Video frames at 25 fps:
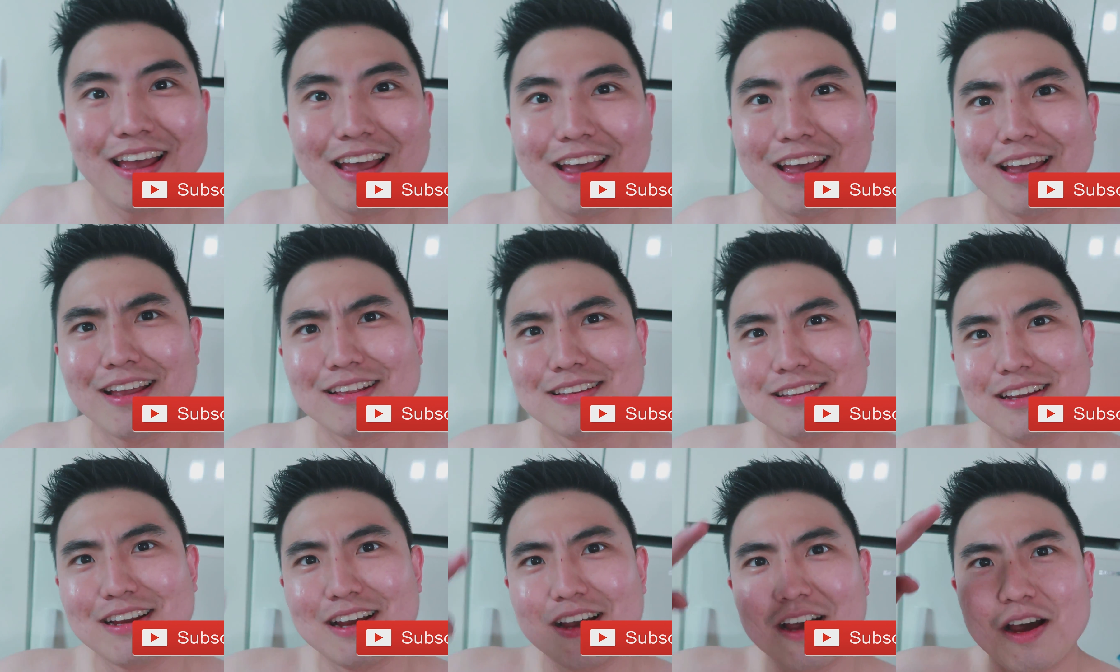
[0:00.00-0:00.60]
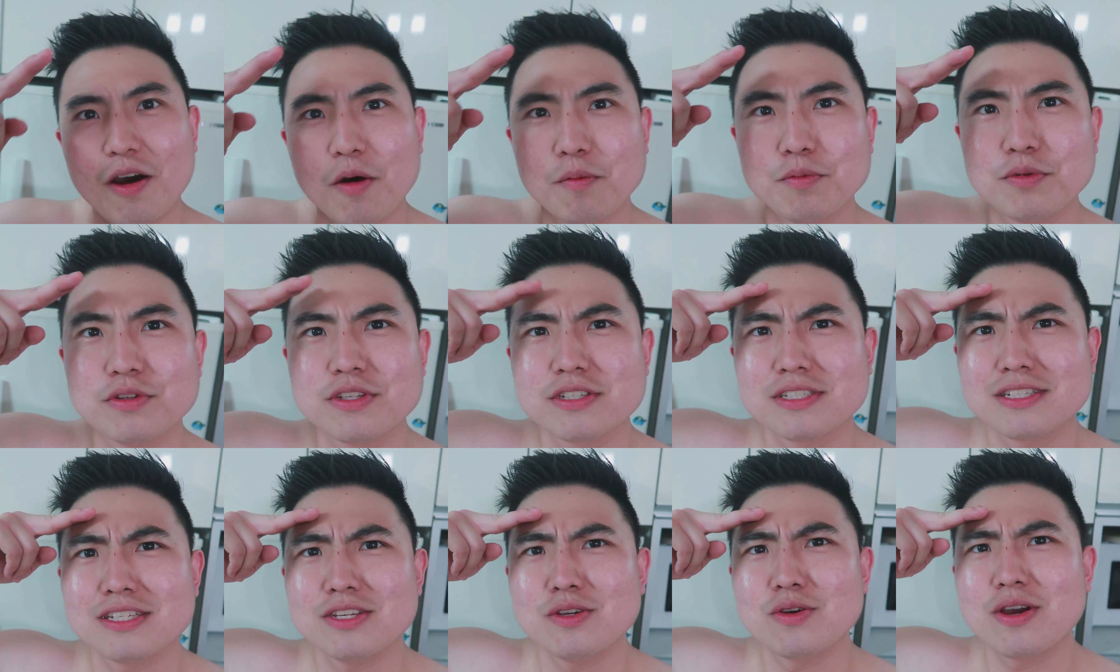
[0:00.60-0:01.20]
and hopes
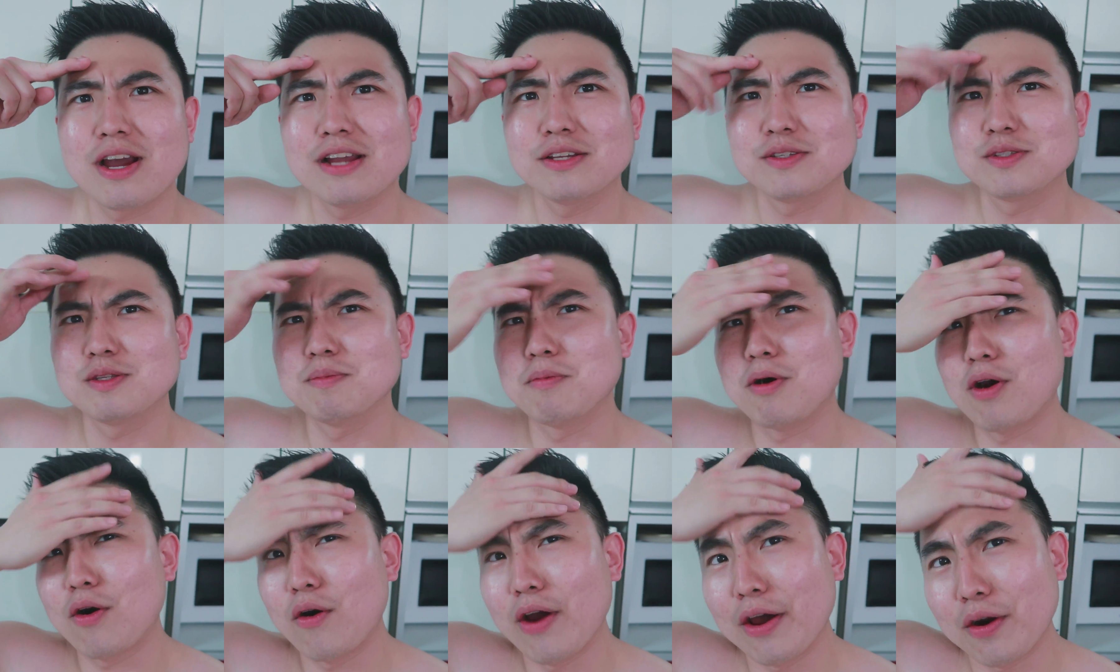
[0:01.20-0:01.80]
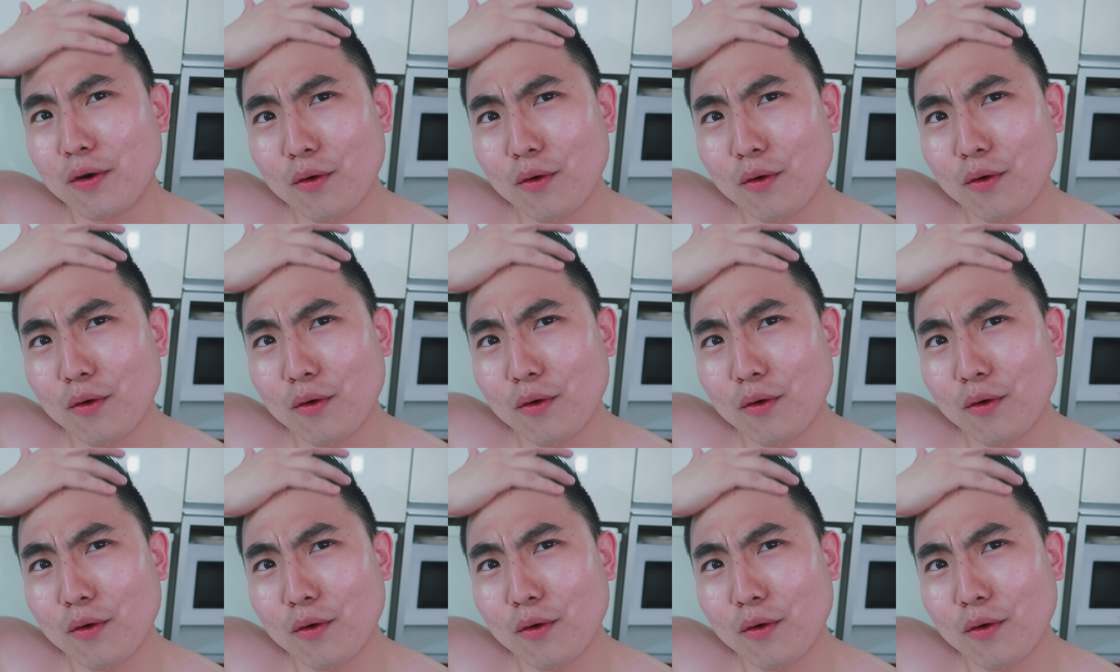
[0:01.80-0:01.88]
to see you guys tomorrow.